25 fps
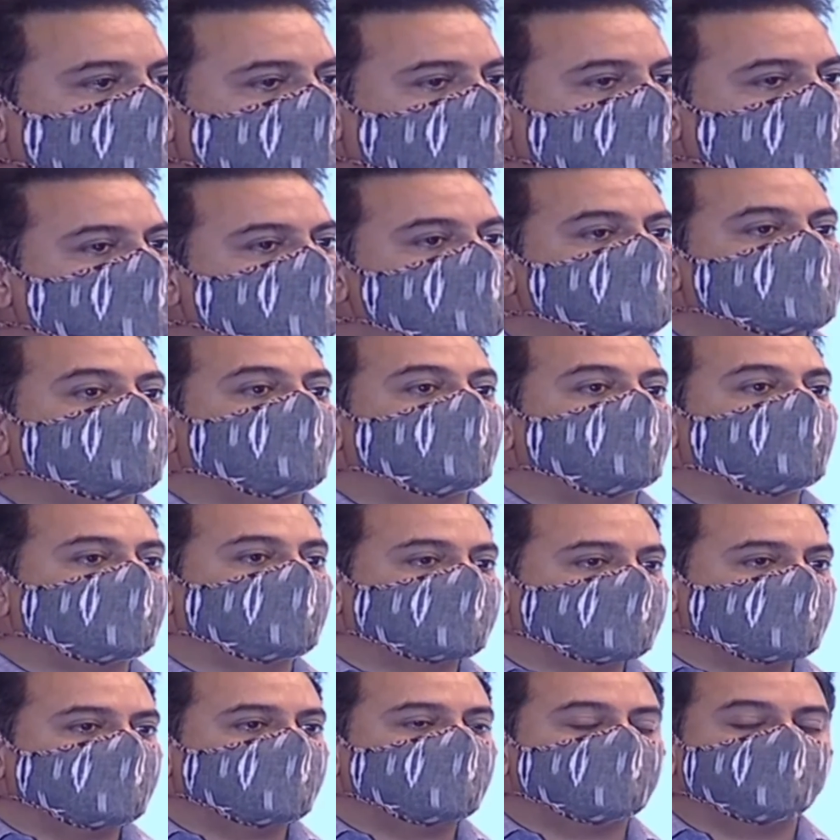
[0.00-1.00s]
but is
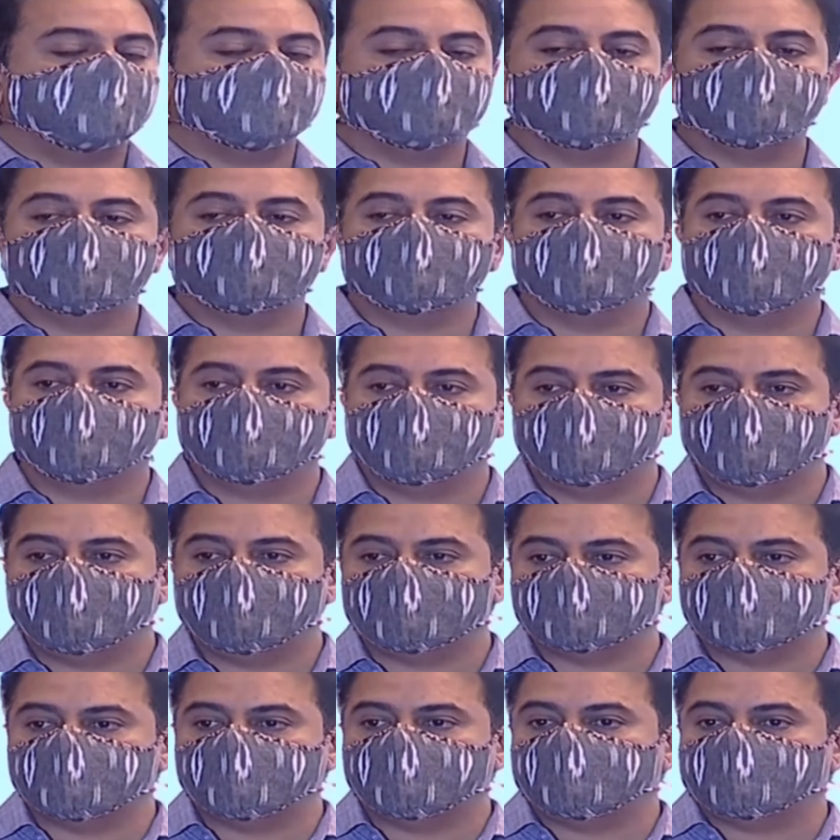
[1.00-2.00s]
reluctant because he
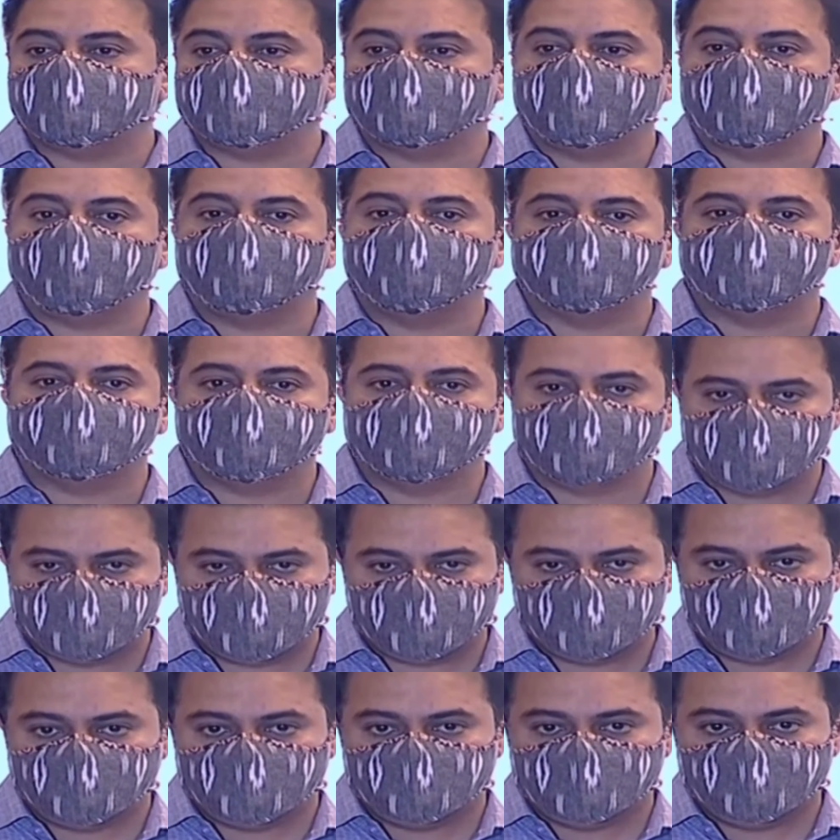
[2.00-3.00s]
has a better offer
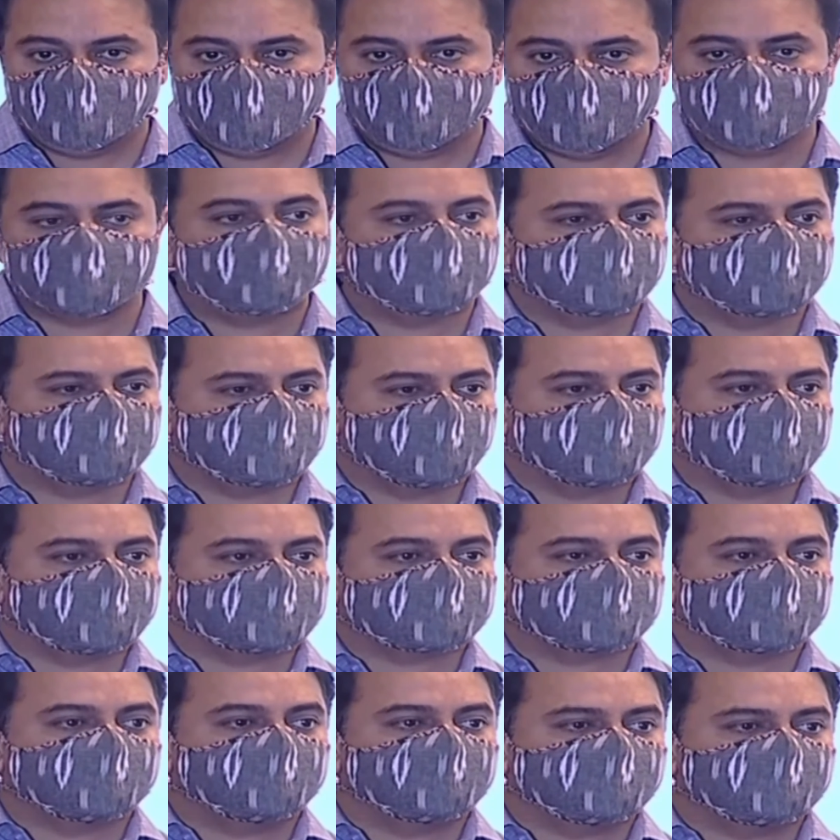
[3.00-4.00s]
in terms of
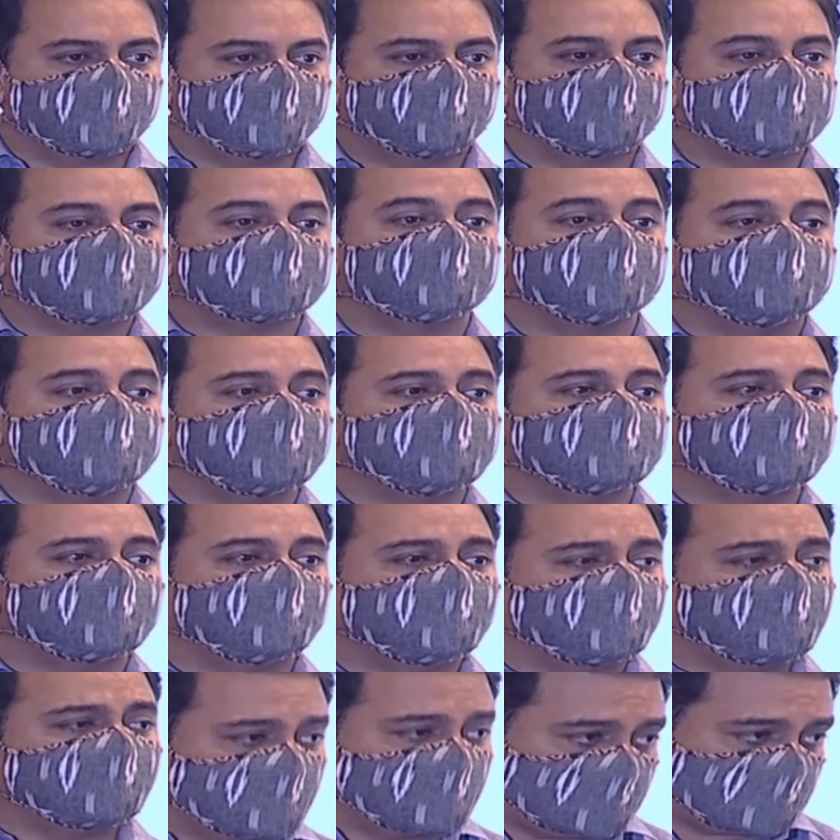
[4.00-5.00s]
fiscal
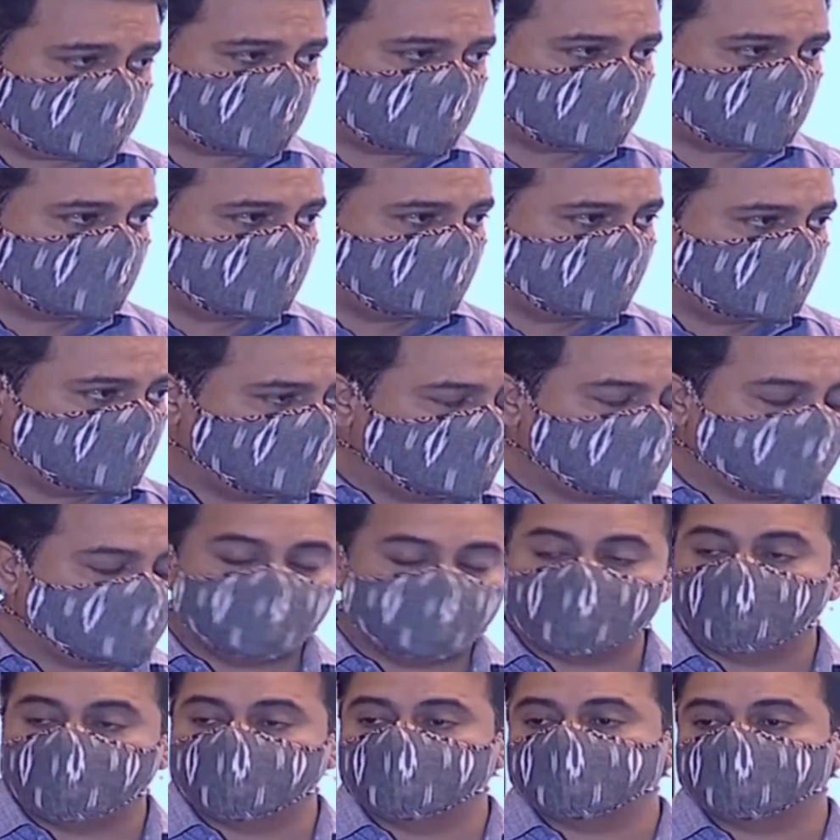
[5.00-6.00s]
incentives
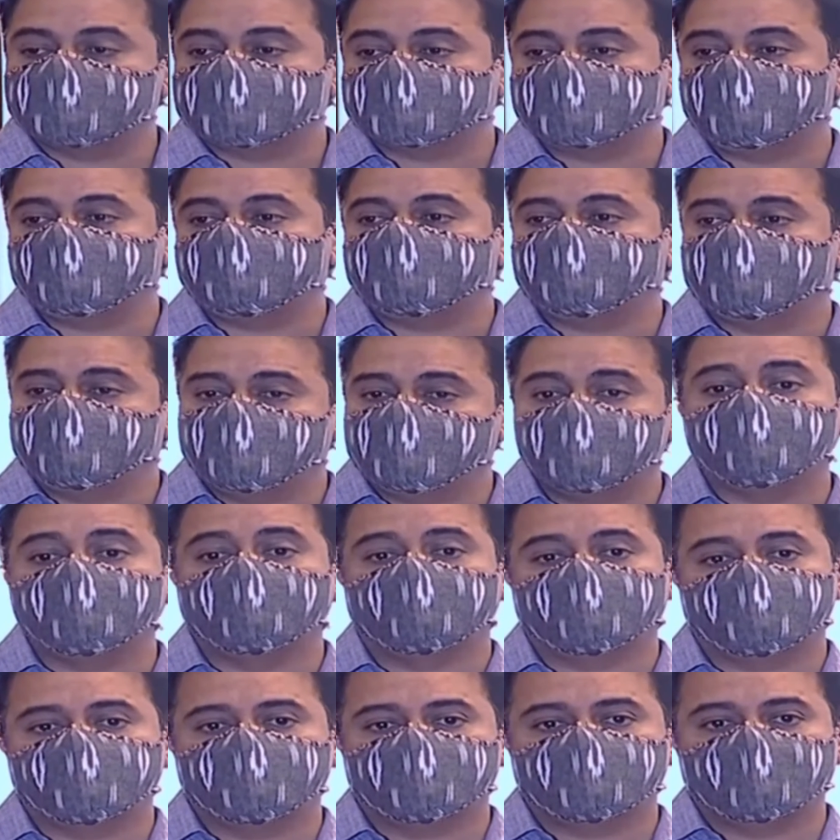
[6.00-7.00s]
from another state in
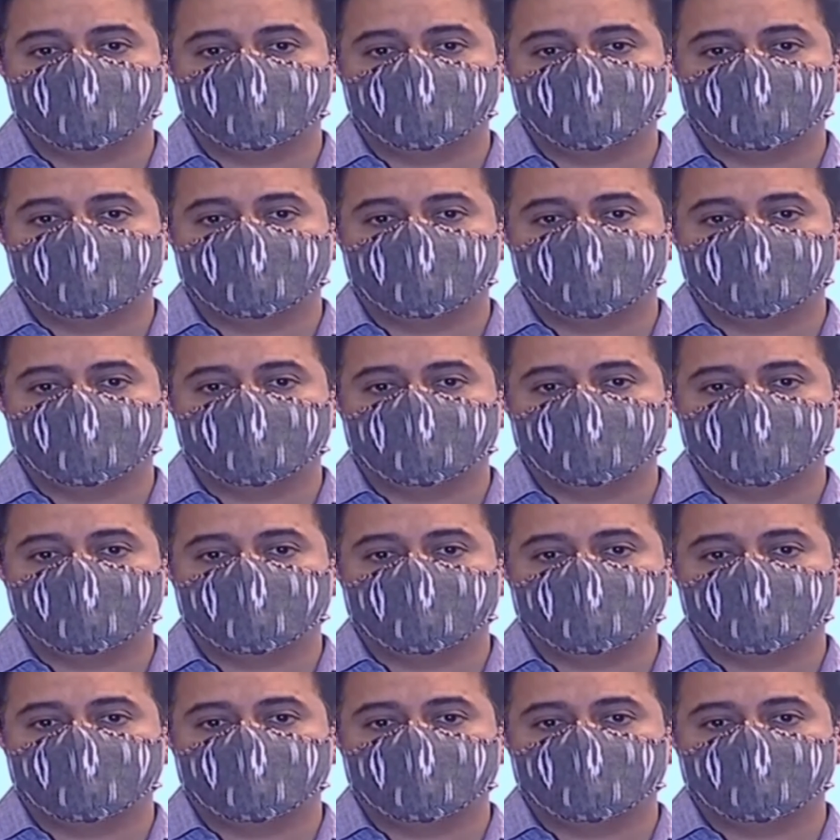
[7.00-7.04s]
India,